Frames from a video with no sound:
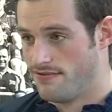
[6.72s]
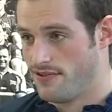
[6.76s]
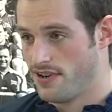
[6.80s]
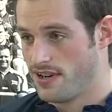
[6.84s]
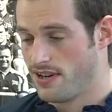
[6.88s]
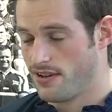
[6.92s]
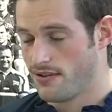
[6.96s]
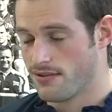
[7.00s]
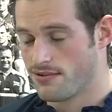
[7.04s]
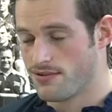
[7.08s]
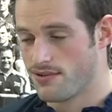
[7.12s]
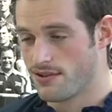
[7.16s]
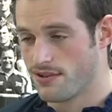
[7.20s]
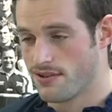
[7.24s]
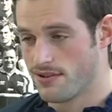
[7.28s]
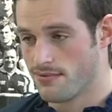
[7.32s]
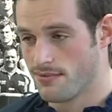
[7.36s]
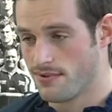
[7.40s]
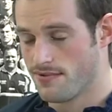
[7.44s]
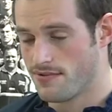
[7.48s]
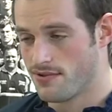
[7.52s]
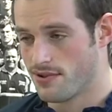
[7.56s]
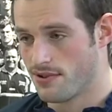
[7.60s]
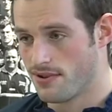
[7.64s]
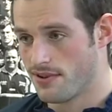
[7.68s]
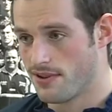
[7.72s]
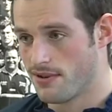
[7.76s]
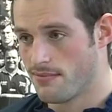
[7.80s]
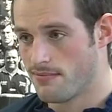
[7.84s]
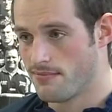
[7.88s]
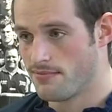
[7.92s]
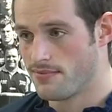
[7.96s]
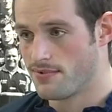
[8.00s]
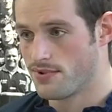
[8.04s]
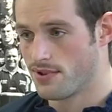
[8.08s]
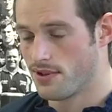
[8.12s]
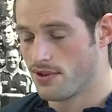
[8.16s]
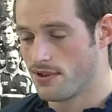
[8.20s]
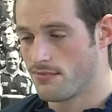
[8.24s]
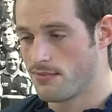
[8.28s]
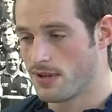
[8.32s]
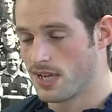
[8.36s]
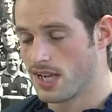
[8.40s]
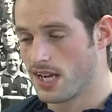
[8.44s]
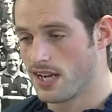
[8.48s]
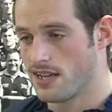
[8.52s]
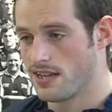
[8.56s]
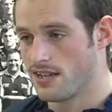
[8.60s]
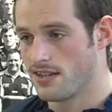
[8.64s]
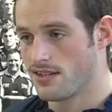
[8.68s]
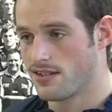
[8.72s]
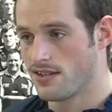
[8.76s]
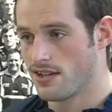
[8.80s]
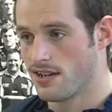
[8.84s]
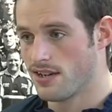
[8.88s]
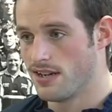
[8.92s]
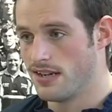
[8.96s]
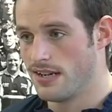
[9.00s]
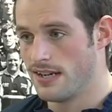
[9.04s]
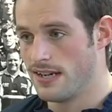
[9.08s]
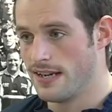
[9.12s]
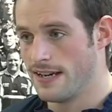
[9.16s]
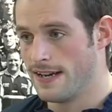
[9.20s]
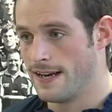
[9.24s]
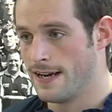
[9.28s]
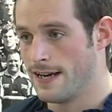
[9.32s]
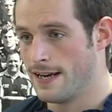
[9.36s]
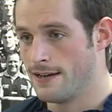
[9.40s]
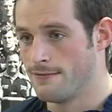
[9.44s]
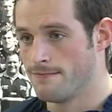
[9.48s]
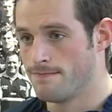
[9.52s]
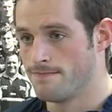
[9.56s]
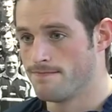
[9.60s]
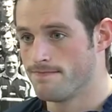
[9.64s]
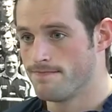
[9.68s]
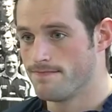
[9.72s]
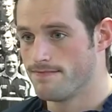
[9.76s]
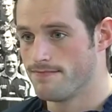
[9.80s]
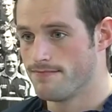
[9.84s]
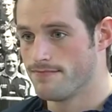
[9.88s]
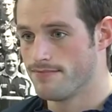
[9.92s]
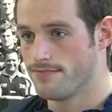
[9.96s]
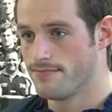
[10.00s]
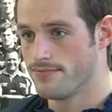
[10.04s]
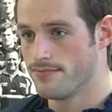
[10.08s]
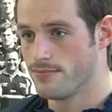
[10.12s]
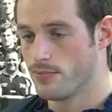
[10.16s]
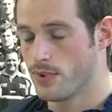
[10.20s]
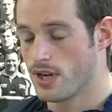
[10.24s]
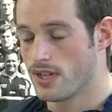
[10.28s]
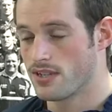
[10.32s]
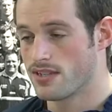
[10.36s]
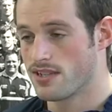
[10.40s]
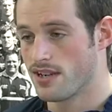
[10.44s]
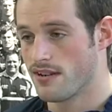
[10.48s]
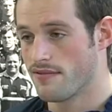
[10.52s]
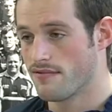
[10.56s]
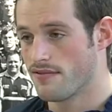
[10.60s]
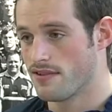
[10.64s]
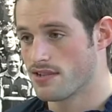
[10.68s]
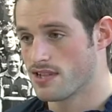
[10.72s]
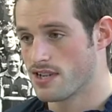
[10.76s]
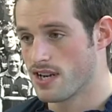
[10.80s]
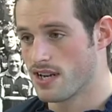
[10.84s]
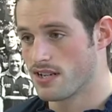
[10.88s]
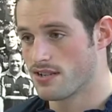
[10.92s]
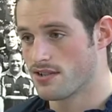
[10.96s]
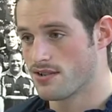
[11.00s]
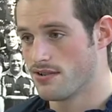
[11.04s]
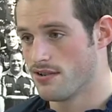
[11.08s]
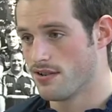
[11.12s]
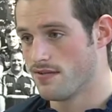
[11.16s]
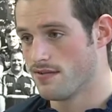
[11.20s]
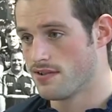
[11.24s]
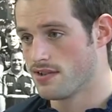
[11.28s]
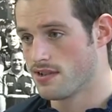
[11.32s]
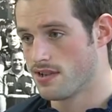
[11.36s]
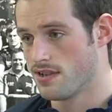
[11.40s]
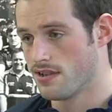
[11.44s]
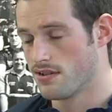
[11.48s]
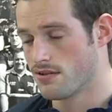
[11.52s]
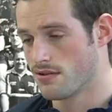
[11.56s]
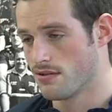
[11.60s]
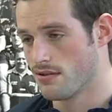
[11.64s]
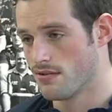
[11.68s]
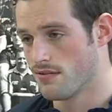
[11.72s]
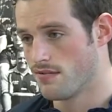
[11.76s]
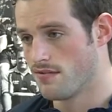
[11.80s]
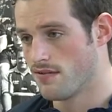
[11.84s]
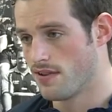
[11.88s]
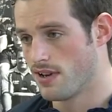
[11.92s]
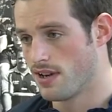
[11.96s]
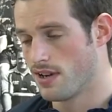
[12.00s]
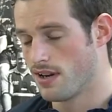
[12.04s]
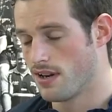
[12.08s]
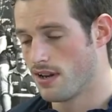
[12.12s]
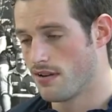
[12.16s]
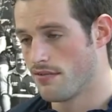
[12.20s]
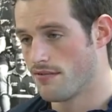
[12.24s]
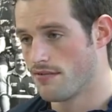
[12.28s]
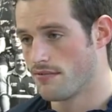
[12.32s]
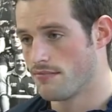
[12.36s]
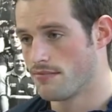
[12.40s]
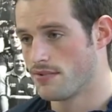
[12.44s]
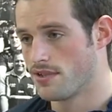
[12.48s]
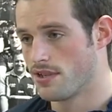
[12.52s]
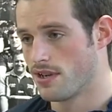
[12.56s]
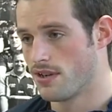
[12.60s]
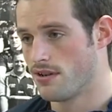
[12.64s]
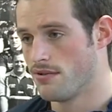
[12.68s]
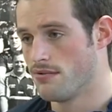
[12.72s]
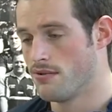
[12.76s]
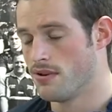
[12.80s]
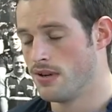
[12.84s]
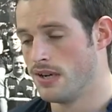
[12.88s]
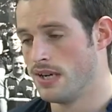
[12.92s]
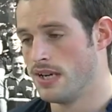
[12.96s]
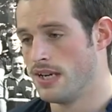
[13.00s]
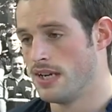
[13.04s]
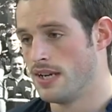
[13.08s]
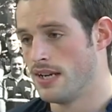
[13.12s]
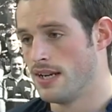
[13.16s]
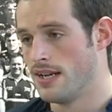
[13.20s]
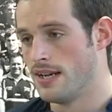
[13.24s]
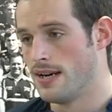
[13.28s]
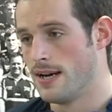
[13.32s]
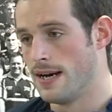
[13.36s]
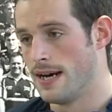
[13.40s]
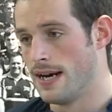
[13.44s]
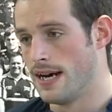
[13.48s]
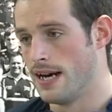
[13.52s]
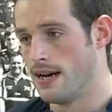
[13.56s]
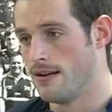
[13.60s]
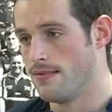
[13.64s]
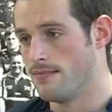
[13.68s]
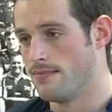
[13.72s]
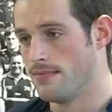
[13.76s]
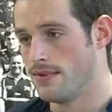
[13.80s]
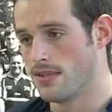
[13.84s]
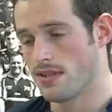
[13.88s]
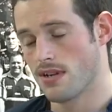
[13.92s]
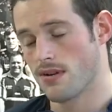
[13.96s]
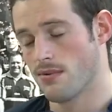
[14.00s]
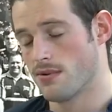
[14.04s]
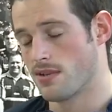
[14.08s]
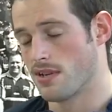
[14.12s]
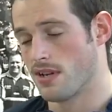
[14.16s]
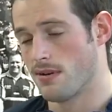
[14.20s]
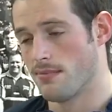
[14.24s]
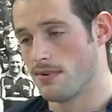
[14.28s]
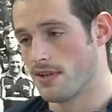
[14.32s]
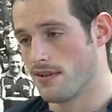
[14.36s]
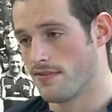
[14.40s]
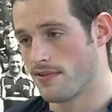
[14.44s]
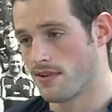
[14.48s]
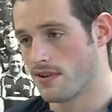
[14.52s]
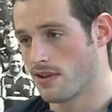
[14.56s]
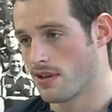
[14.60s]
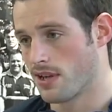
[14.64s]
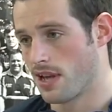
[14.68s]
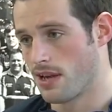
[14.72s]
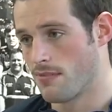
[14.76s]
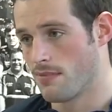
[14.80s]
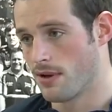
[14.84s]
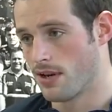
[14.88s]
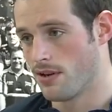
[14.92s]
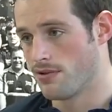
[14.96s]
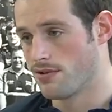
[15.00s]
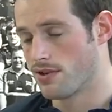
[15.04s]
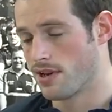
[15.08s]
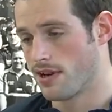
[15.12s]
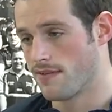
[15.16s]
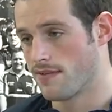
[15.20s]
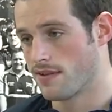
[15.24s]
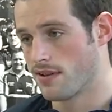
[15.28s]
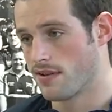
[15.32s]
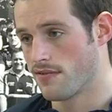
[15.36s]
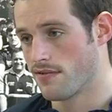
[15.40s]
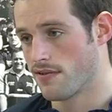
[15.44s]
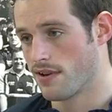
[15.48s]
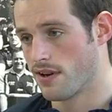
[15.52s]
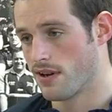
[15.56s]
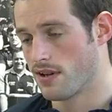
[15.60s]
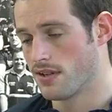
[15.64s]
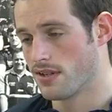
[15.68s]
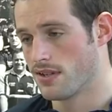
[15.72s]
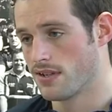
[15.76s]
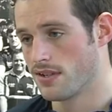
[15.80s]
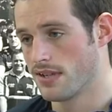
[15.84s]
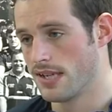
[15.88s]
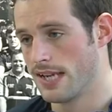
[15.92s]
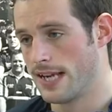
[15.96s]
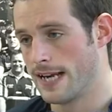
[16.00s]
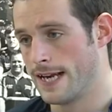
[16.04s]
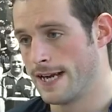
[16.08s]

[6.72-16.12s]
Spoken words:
Funny old draw that we've drawn them again this year. Well, tough for us last year, obviously, sort of none from two. It's always going to be a difficult game when you travel to France.